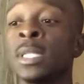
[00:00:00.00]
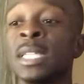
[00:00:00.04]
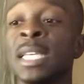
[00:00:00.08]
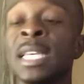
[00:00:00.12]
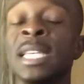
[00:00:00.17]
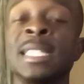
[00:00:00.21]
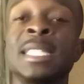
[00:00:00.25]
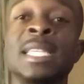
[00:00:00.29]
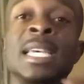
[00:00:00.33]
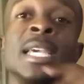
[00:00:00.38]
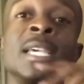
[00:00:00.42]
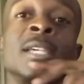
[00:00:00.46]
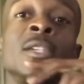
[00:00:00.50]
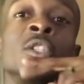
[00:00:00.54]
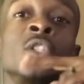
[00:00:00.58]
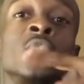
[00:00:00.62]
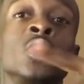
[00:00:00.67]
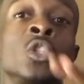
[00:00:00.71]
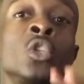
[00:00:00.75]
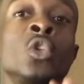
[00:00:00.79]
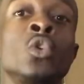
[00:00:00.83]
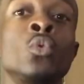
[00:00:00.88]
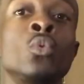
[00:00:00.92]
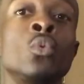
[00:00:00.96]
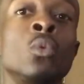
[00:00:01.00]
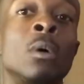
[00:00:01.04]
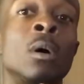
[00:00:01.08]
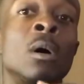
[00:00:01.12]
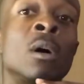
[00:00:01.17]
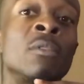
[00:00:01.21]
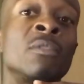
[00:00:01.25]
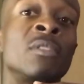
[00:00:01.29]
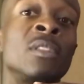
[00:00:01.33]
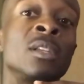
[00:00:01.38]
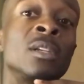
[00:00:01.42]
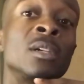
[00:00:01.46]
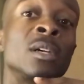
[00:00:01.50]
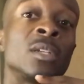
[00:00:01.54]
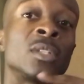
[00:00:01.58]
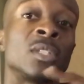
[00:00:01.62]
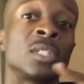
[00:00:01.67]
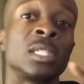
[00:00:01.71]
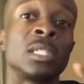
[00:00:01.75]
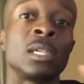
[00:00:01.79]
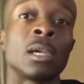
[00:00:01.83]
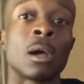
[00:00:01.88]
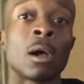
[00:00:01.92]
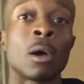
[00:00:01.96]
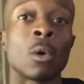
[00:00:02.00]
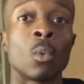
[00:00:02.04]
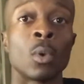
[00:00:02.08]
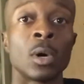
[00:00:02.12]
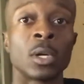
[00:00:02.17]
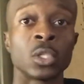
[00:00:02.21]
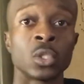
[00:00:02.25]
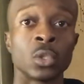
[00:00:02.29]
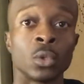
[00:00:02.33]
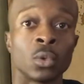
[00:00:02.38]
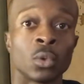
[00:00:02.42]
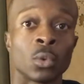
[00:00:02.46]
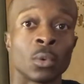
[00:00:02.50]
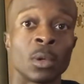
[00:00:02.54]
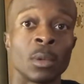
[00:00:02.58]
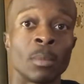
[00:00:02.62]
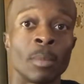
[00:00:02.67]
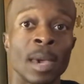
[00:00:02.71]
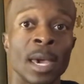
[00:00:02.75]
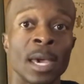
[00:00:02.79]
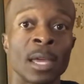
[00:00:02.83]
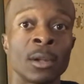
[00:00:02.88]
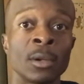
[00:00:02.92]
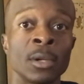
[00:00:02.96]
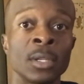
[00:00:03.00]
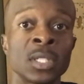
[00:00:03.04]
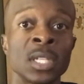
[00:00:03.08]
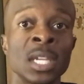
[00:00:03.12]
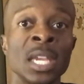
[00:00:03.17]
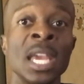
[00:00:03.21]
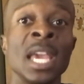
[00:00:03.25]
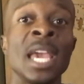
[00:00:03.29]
It takes 2 of the CR123 batteries,